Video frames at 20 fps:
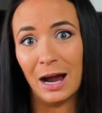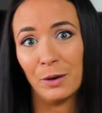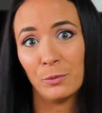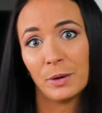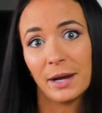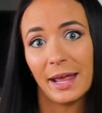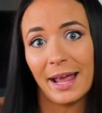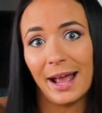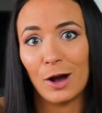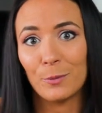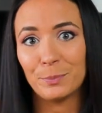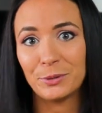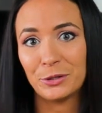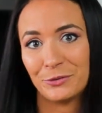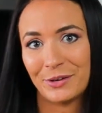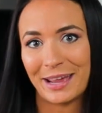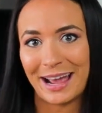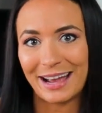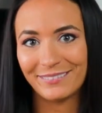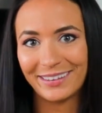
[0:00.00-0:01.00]
I wanna help you
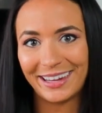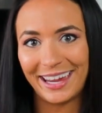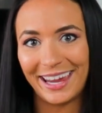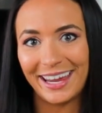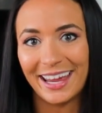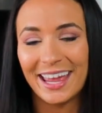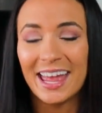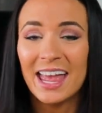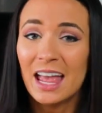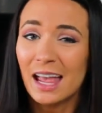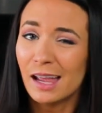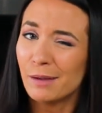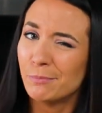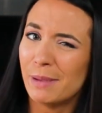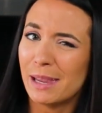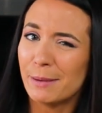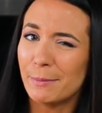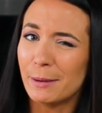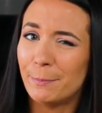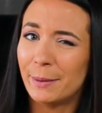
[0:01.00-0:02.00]
navigate and
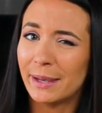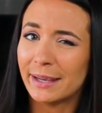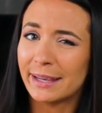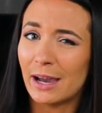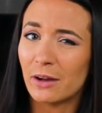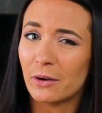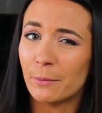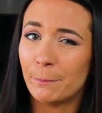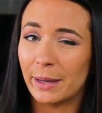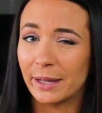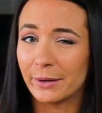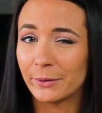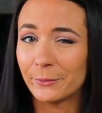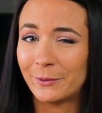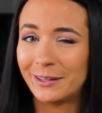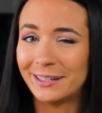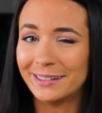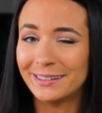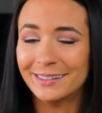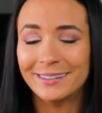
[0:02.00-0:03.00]
maybe pick out a better
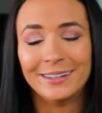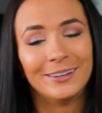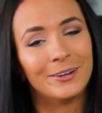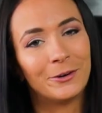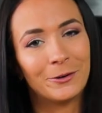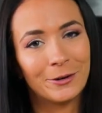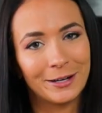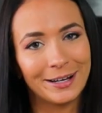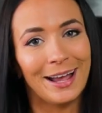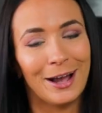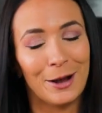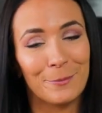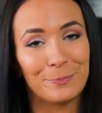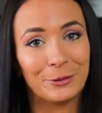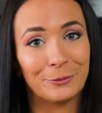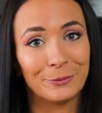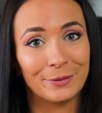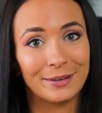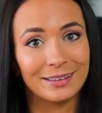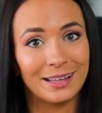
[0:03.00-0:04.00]
one, or help
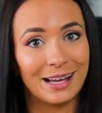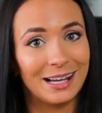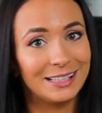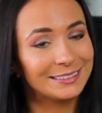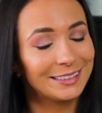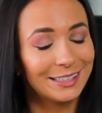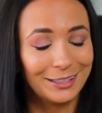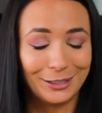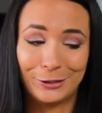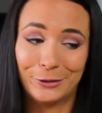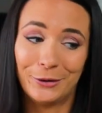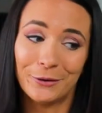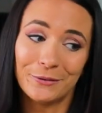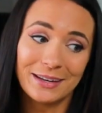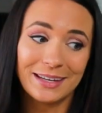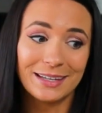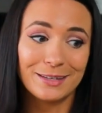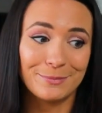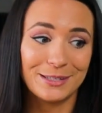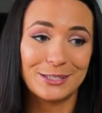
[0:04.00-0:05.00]
you realize you don't
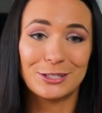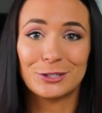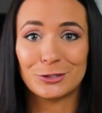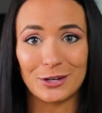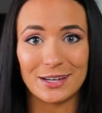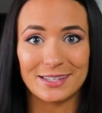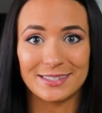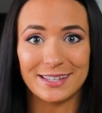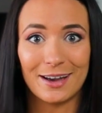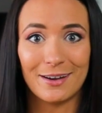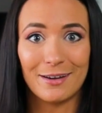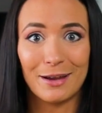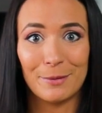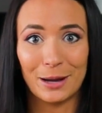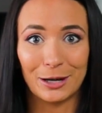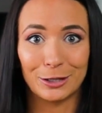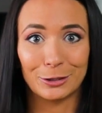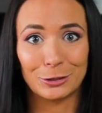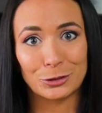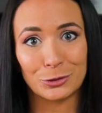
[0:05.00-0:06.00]
need to be stressed out
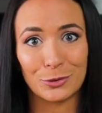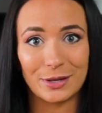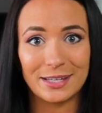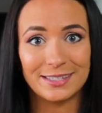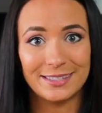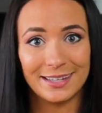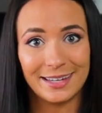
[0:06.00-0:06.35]
about your choice